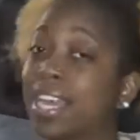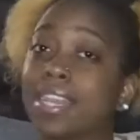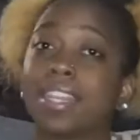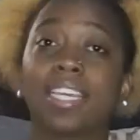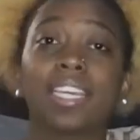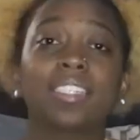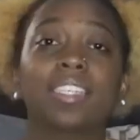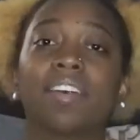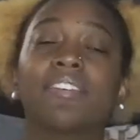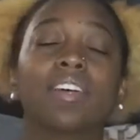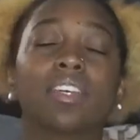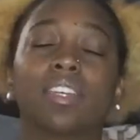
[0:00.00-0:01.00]
these I
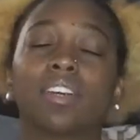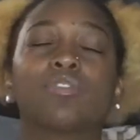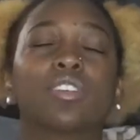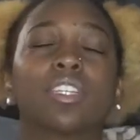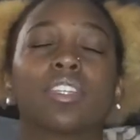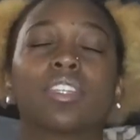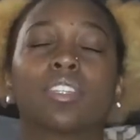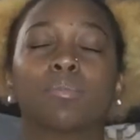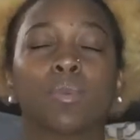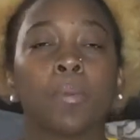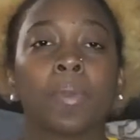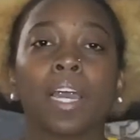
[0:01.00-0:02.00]
fell in love with the
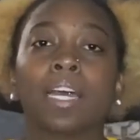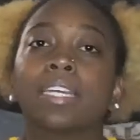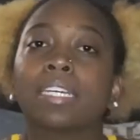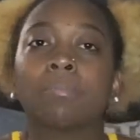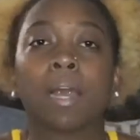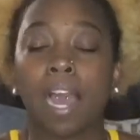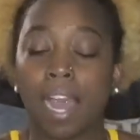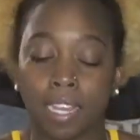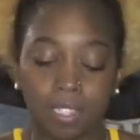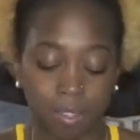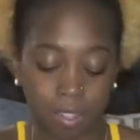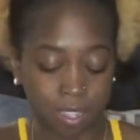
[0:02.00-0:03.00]
moment I laid my
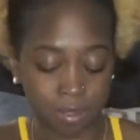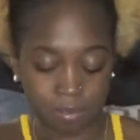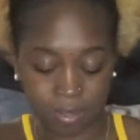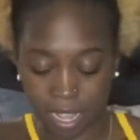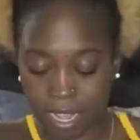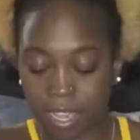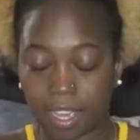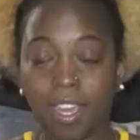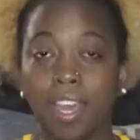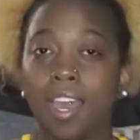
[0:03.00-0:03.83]
eyes on them. Like